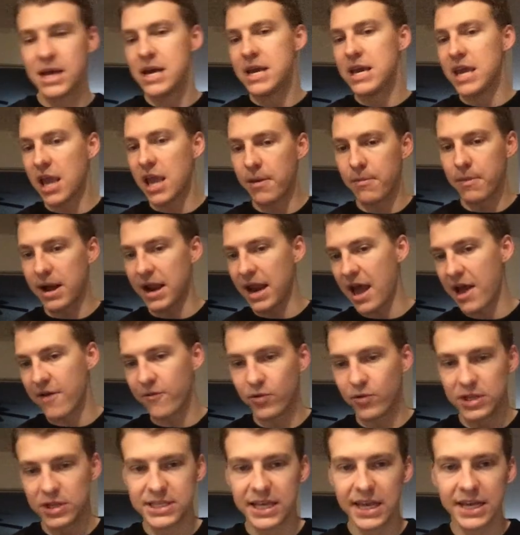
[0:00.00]
He might have
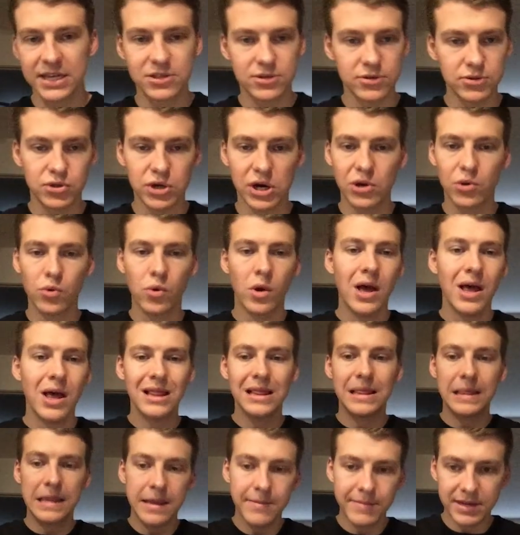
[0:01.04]
what it takes to try to
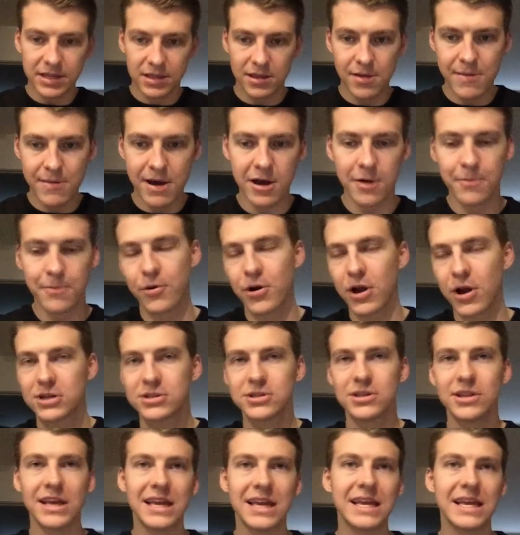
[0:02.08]
limit the amount of
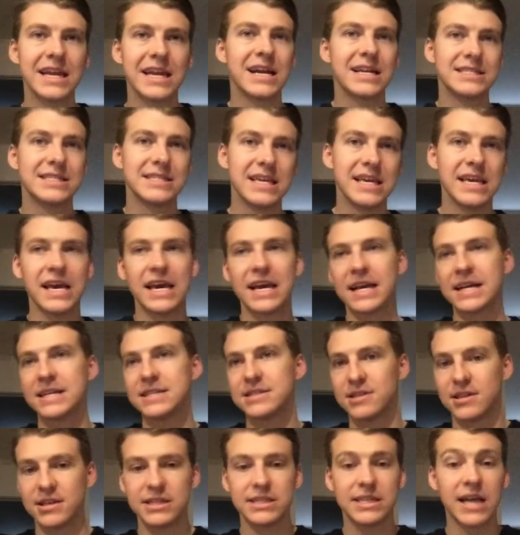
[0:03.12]
production they can get out of T. Higgins.
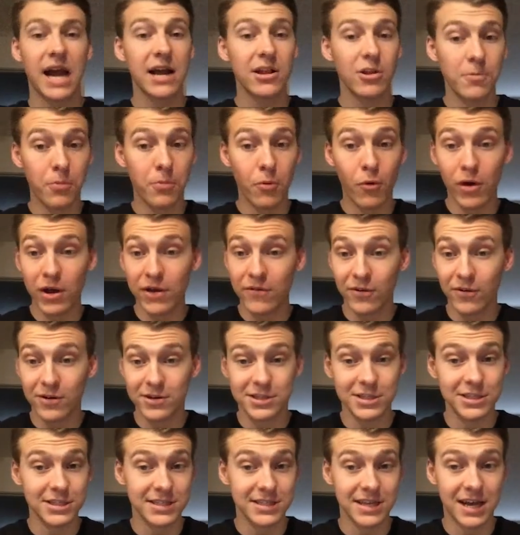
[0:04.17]
And then Tyler Boyd
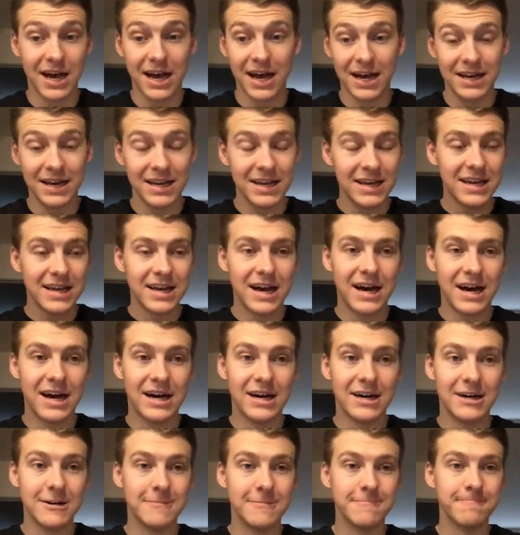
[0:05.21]
versus
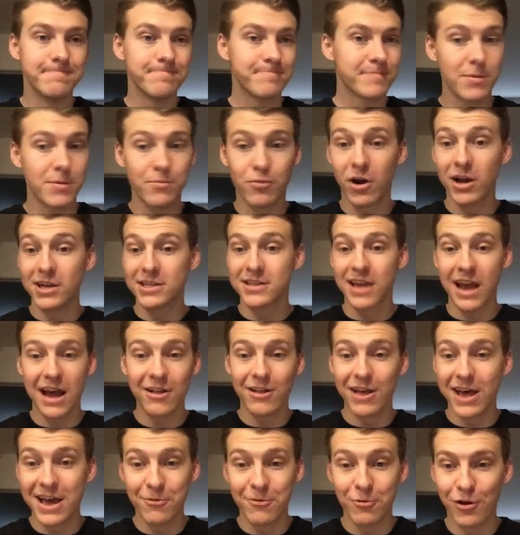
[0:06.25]
Bryce
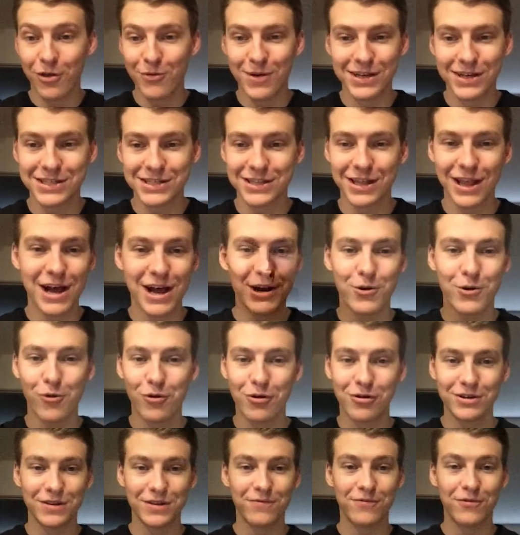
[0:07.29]
Callahan, one of the best slot
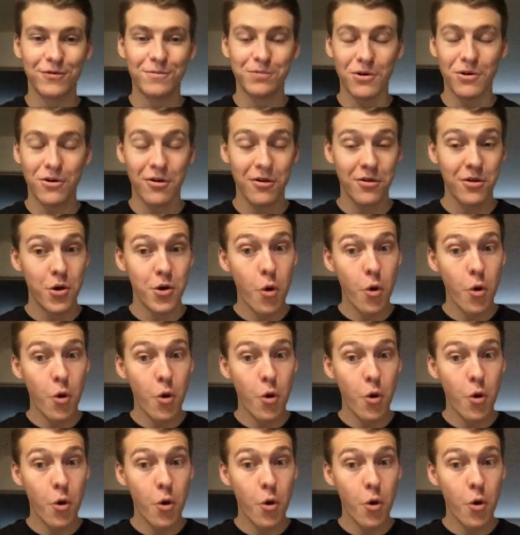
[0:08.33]
corners in football.